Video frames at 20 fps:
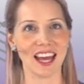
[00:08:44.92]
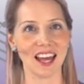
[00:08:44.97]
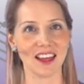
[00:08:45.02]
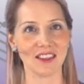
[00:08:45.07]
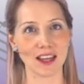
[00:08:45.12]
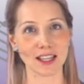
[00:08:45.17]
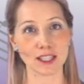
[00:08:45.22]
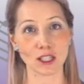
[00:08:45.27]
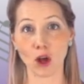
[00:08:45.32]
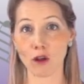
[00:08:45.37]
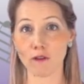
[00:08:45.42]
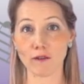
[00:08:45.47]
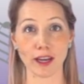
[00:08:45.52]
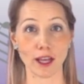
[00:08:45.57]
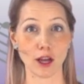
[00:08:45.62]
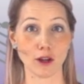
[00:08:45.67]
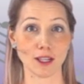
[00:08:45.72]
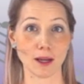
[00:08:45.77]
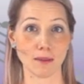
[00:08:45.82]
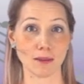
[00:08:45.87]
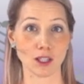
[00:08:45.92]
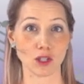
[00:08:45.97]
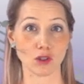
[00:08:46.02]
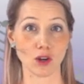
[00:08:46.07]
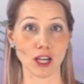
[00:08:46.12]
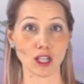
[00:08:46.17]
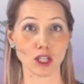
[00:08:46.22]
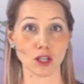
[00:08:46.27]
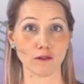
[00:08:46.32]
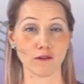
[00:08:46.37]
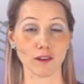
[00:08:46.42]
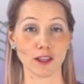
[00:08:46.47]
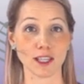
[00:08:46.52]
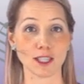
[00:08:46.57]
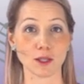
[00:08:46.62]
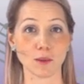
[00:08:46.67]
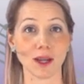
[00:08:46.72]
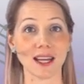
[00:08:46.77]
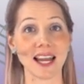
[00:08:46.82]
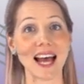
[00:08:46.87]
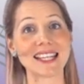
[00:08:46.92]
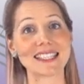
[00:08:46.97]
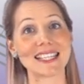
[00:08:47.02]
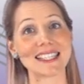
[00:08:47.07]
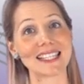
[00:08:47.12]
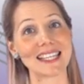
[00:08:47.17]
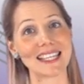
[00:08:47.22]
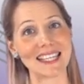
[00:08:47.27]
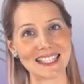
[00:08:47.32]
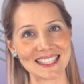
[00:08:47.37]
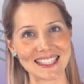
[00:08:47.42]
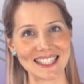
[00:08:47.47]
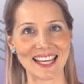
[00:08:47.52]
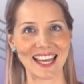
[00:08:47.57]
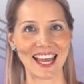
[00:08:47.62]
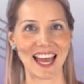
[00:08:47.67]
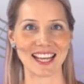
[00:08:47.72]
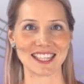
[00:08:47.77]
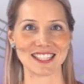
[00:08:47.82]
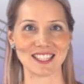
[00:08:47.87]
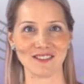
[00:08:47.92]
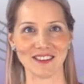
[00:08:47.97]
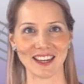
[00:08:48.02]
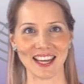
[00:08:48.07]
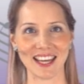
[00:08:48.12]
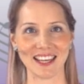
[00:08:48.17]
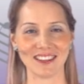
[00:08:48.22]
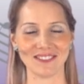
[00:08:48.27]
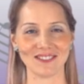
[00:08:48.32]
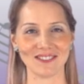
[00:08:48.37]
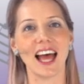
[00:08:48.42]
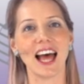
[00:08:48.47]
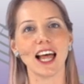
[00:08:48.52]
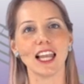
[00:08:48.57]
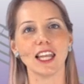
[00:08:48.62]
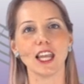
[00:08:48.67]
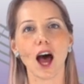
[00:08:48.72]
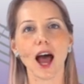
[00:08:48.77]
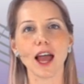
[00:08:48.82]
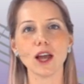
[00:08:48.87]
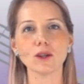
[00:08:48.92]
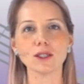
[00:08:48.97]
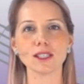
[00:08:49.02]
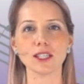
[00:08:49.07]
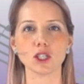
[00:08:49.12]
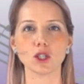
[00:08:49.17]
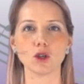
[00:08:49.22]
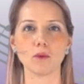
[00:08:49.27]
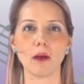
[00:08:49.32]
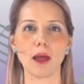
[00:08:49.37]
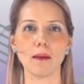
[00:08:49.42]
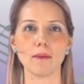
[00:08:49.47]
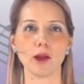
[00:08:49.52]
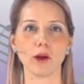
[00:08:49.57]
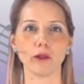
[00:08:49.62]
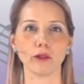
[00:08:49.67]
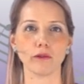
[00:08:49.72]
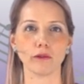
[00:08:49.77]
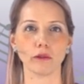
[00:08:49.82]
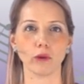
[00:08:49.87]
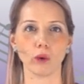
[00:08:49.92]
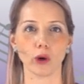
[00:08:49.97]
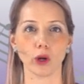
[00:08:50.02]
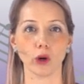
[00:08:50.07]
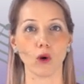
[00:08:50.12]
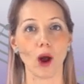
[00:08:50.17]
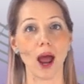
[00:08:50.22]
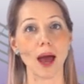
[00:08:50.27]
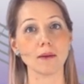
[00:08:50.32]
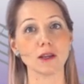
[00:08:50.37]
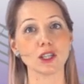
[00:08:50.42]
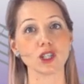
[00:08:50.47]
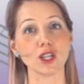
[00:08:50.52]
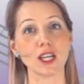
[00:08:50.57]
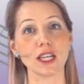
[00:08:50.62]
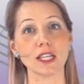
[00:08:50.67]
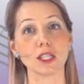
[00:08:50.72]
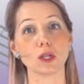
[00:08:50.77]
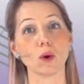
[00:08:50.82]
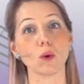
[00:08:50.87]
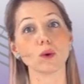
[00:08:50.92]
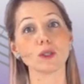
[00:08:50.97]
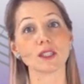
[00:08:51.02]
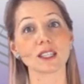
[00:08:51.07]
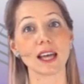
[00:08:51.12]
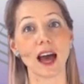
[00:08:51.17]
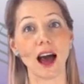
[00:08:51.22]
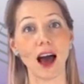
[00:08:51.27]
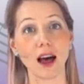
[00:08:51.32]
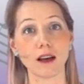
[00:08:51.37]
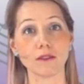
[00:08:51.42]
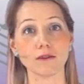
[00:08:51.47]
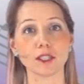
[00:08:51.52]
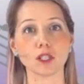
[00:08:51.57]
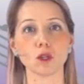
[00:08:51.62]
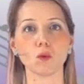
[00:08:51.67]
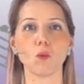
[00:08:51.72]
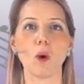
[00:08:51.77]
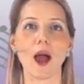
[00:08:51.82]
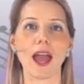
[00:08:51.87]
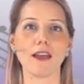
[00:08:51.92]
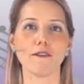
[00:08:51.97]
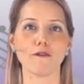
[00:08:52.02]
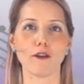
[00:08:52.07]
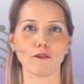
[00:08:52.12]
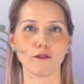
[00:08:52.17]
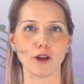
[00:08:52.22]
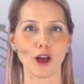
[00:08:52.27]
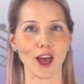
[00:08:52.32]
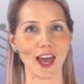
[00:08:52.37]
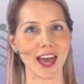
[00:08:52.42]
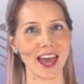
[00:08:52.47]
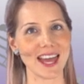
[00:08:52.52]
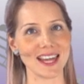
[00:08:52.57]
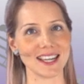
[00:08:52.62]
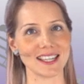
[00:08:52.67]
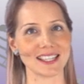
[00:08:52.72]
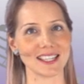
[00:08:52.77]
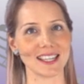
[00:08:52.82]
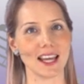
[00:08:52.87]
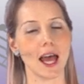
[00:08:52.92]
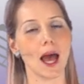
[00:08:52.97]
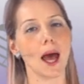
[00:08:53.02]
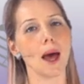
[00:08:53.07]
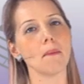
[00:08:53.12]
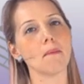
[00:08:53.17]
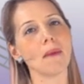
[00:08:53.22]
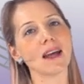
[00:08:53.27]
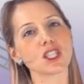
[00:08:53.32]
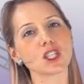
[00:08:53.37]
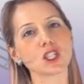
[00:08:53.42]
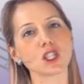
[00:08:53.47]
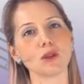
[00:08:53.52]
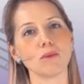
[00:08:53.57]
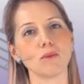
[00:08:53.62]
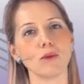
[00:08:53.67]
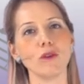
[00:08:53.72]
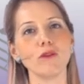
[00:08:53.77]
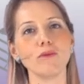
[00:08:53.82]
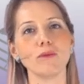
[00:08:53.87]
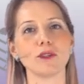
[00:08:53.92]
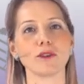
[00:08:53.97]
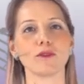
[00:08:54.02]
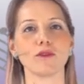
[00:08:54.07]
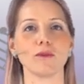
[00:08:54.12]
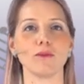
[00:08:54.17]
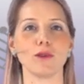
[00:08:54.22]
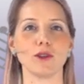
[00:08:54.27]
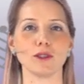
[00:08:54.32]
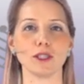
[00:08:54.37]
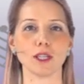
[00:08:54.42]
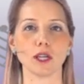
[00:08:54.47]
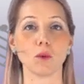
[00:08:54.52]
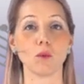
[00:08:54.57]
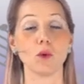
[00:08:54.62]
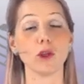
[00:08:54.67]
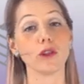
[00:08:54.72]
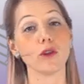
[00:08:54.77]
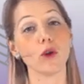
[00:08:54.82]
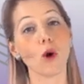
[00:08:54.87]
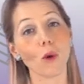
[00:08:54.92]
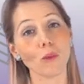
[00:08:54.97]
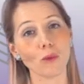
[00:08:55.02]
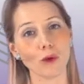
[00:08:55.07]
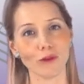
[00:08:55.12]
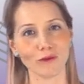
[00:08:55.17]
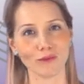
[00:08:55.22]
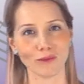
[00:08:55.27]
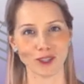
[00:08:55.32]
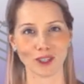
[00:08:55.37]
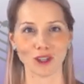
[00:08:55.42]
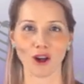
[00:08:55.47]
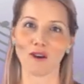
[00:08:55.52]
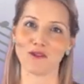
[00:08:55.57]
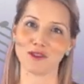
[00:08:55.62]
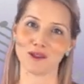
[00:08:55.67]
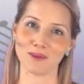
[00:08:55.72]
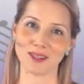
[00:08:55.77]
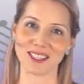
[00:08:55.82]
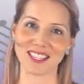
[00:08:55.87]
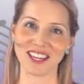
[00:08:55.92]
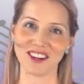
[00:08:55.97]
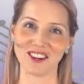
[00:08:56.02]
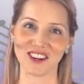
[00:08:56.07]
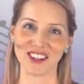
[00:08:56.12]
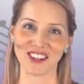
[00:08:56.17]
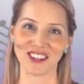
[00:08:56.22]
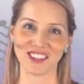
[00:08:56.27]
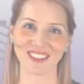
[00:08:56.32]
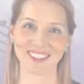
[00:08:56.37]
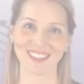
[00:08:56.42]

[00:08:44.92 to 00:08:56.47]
There's no video demonstration for this one as it's a listening activity. Lie or sit your baby on the floor and grab a sheet or scarves to wave over her head. Match the movement of the music with your movement of the material.